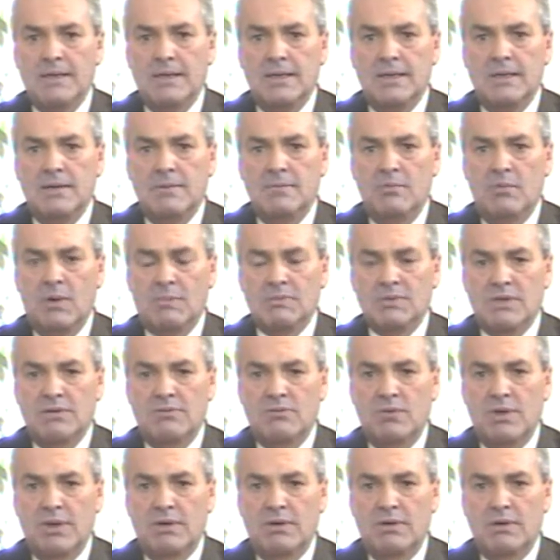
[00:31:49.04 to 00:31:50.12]

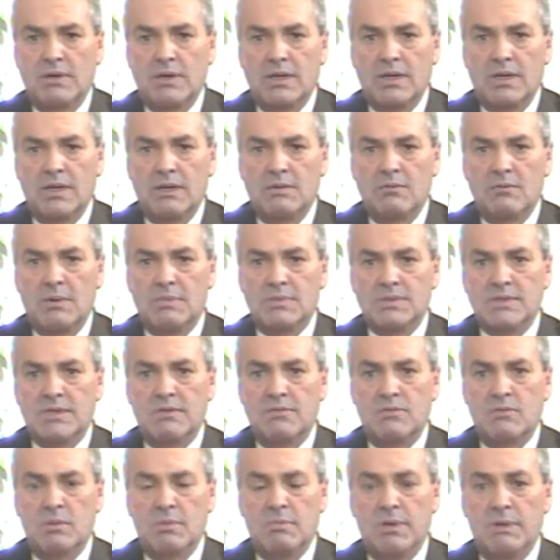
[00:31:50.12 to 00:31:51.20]
Representative Ritter and
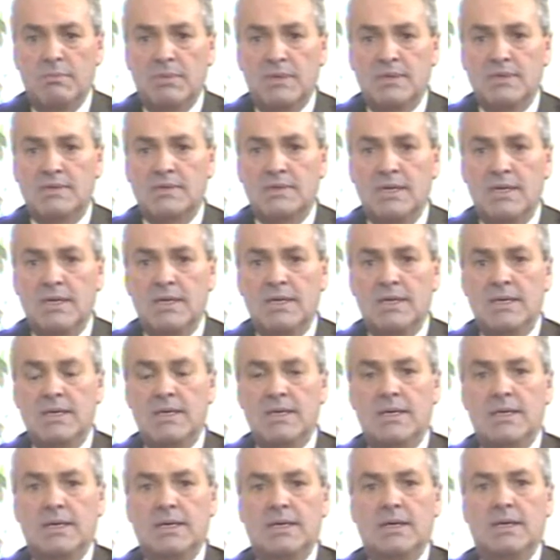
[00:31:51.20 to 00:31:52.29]
Representative Rebimbas.
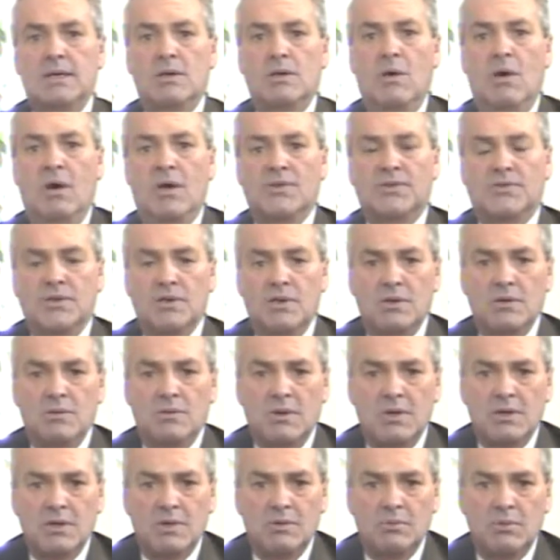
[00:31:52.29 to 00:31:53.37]

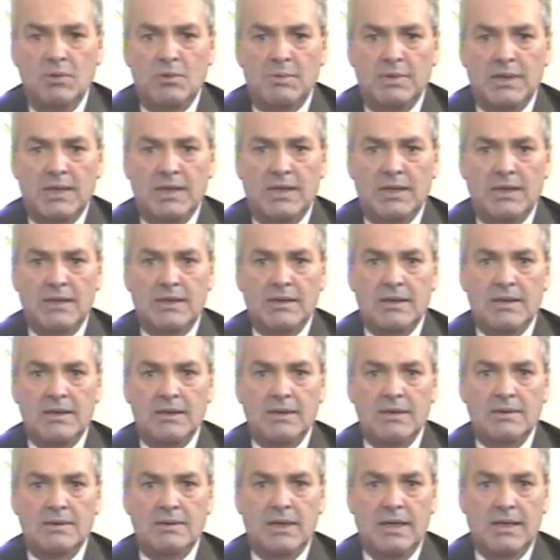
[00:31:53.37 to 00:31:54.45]
We'll be
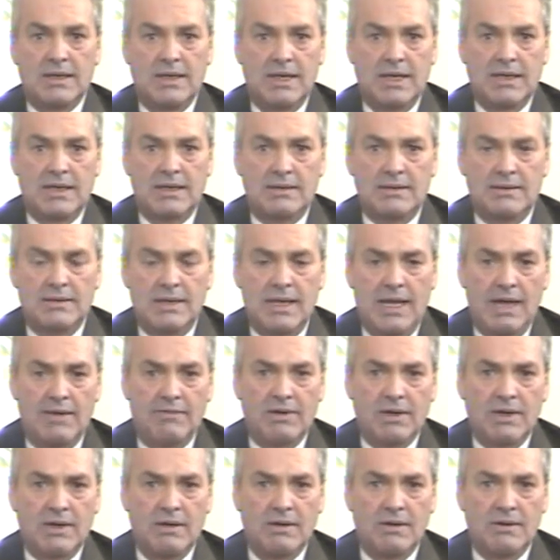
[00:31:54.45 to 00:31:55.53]
again
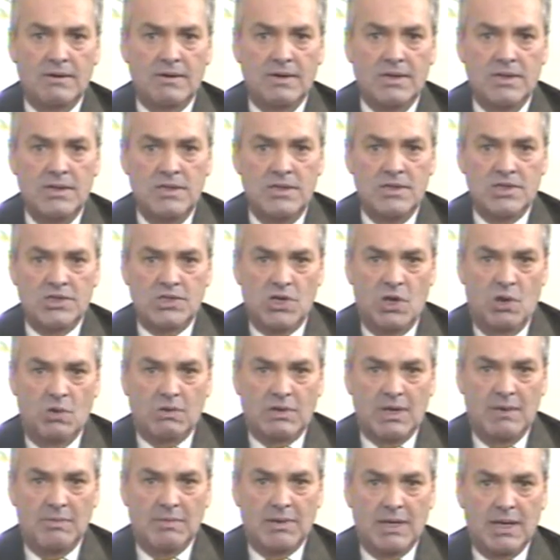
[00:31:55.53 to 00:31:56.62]
having our show
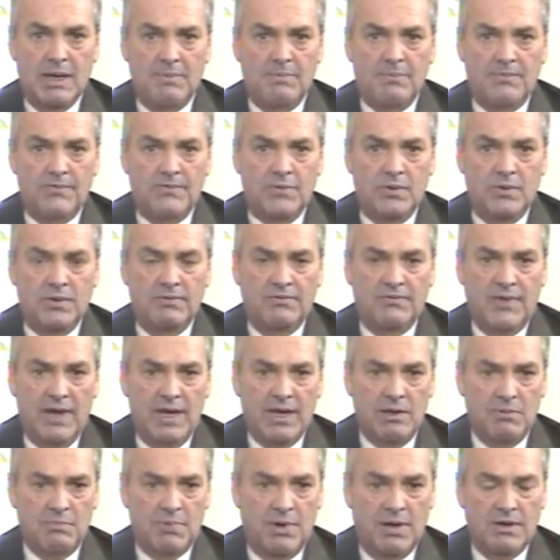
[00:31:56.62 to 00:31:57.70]
coming up for the
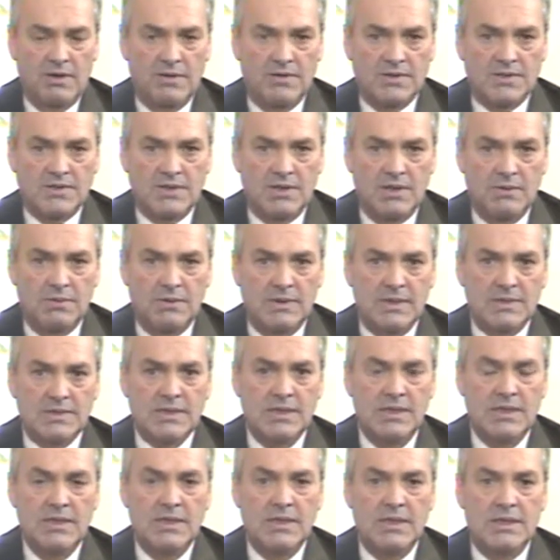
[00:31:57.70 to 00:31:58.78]
final part of the
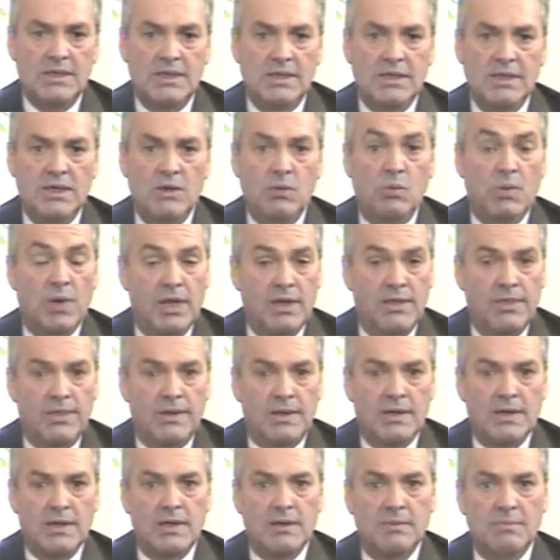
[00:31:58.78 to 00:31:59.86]
series
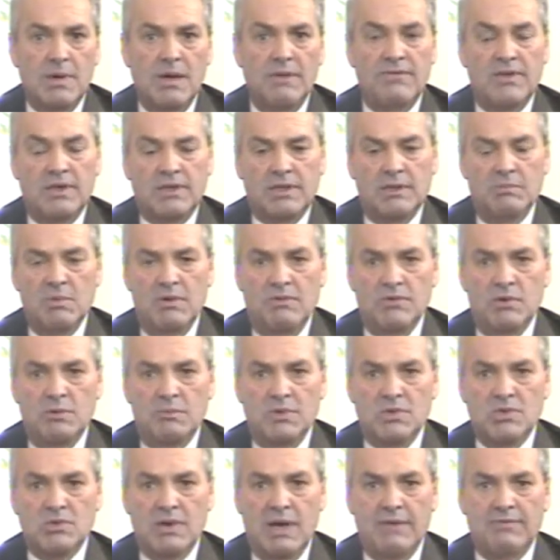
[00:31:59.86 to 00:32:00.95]
with a victim of
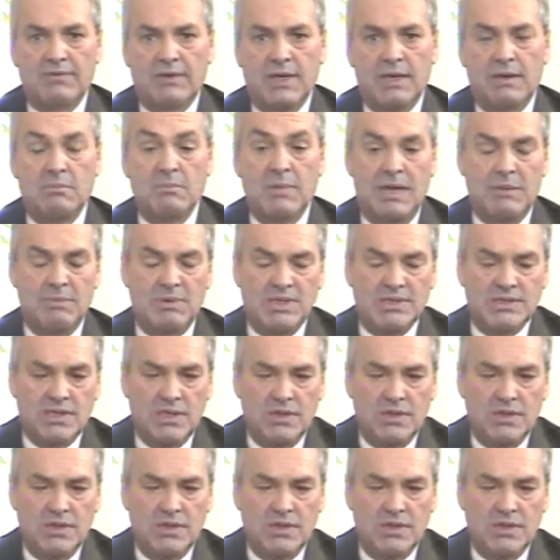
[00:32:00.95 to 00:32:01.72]
human trafficking, maybe